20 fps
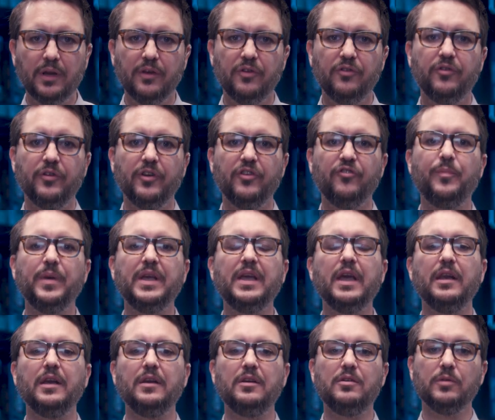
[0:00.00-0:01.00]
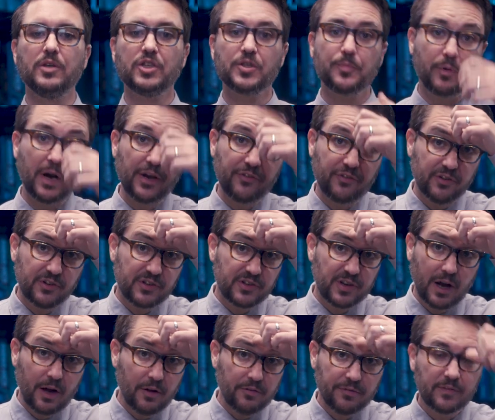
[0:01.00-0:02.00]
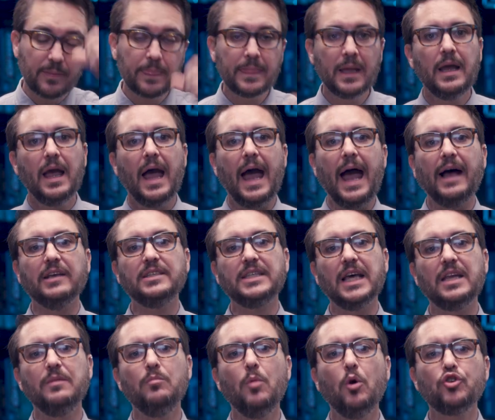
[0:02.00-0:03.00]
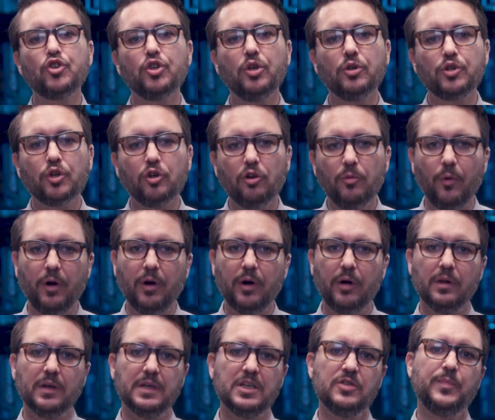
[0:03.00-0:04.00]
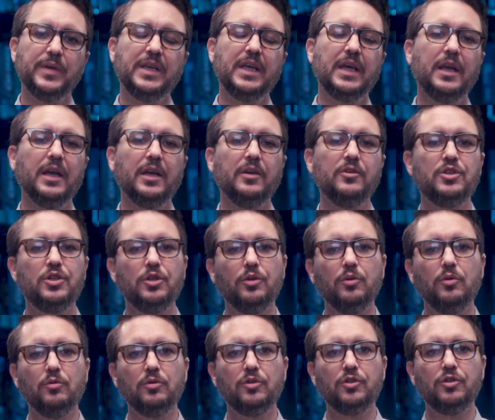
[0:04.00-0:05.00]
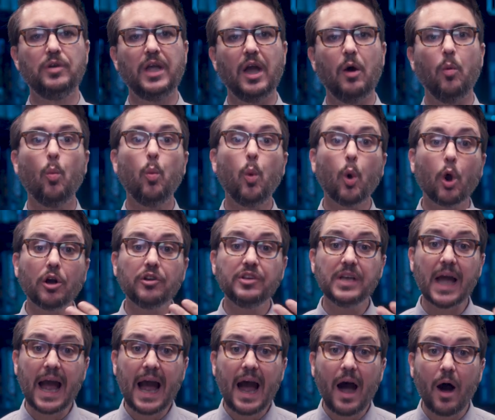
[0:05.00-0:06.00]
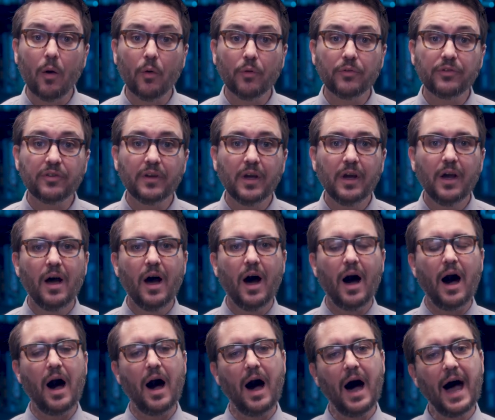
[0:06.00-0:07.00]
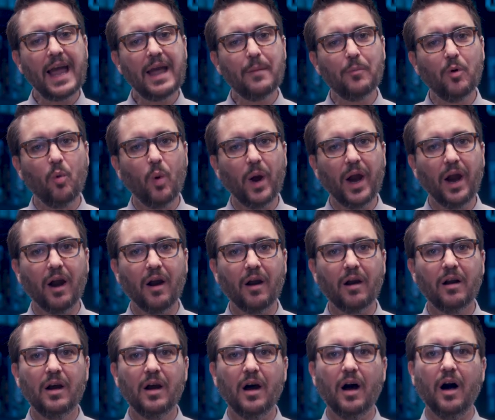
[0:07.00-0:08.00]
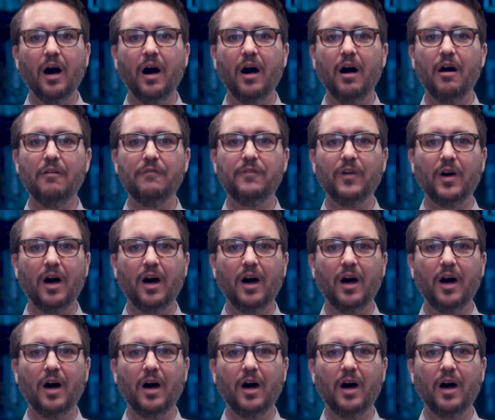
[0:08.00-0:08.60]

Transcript: is is beginning to express itself, as that emotional turmoil is beginning to to get worked out, I am aware of